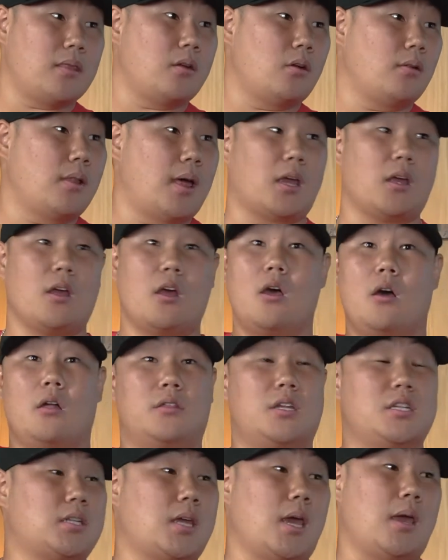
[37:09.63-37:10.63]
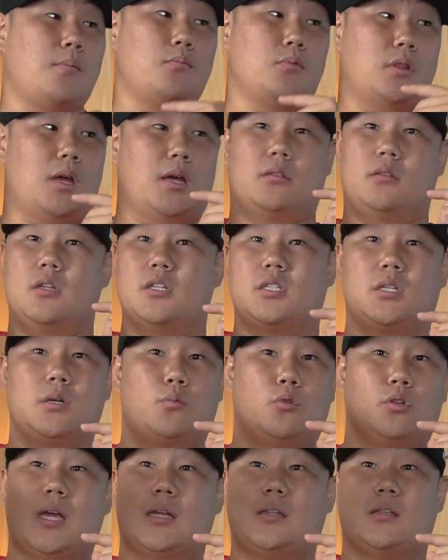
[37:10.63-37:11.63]
They're like, this game, like this team
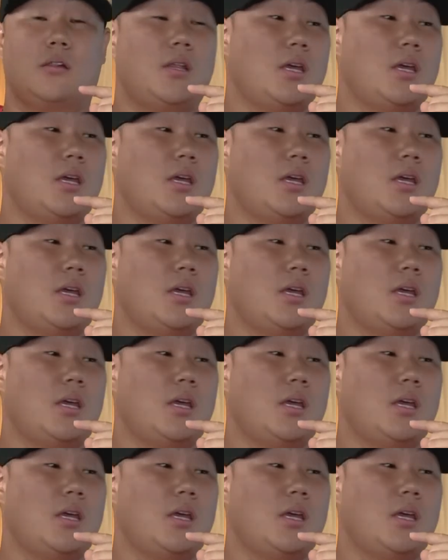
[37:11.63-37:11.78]
will take the